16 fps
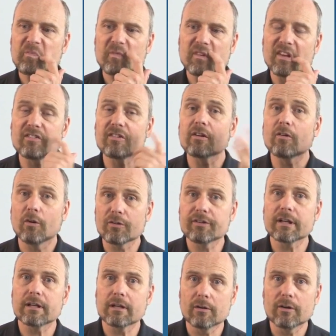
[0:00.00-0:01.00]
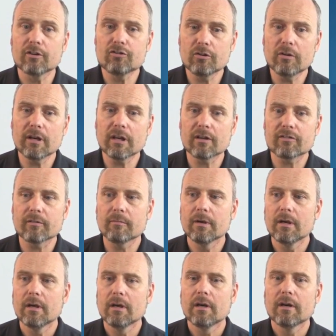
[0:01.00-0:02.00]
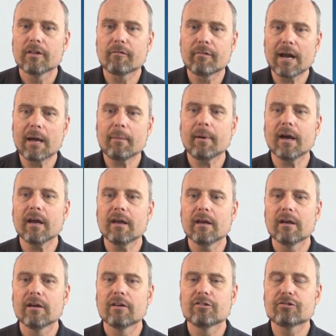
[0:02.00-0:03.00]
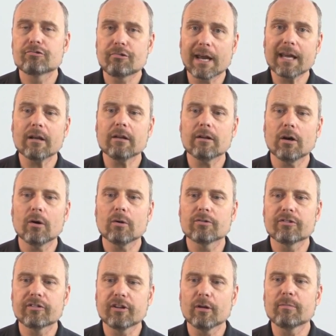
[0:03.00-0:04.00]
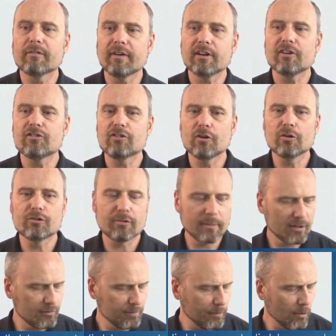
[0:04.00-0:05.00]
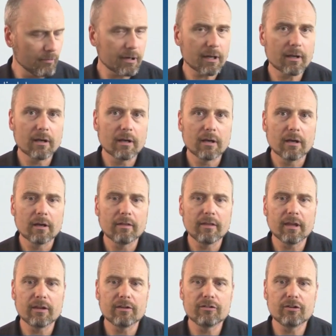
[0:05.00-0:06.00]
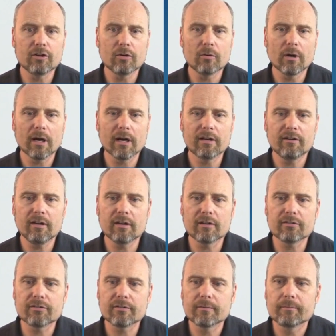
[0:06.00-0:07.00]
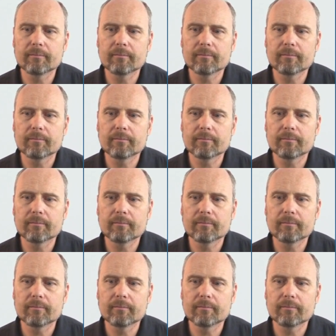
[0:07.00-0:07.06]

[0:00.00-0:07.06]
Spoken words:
This, of course, included Judaism. The rabbi stranglehold still prevented Jews from exploring these new ideas.